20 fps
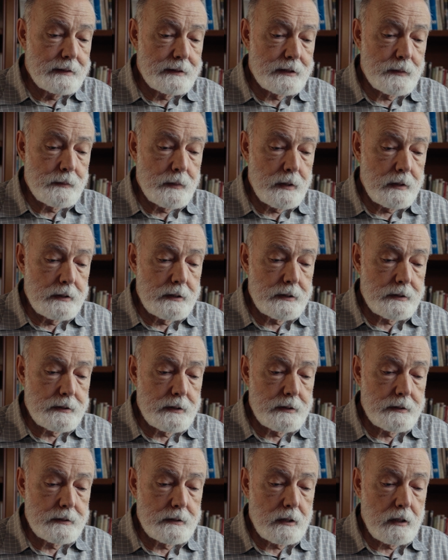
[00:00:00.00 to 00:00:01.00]

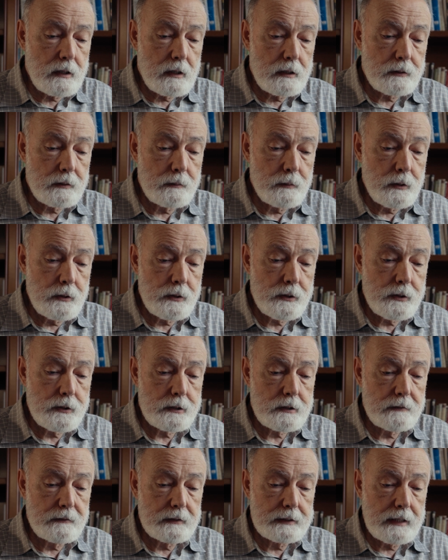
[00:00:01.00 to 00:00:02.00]
experiences and
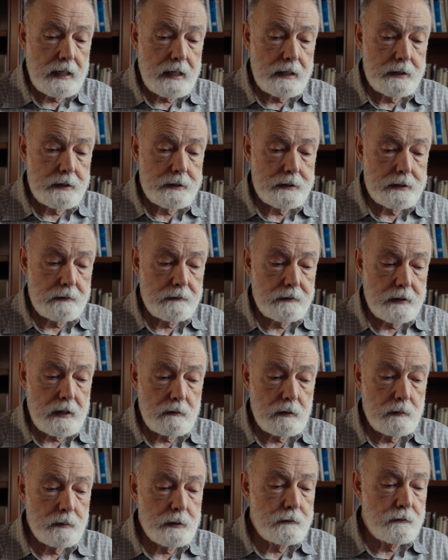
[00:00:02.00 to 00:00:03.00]
contributions of Italians have
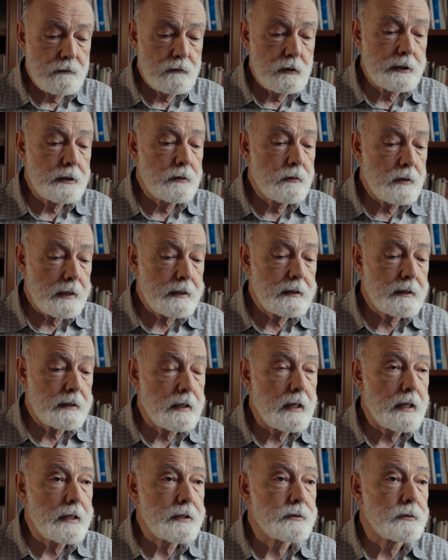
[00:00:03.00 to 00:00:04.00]
never been fully
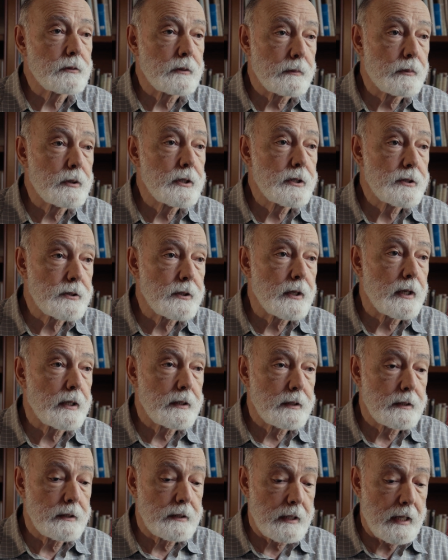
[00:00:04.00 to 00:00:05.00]
recognized or
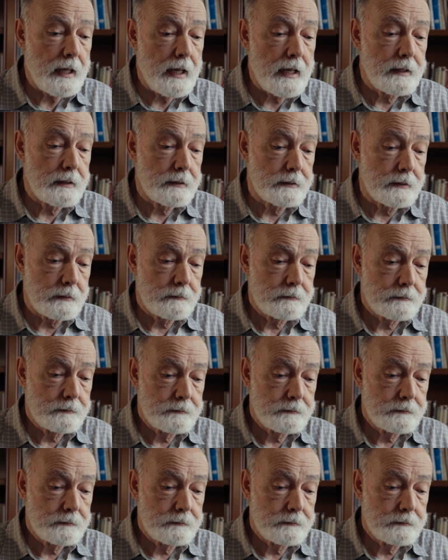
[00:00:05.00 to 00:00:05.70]
appreciated in Canada.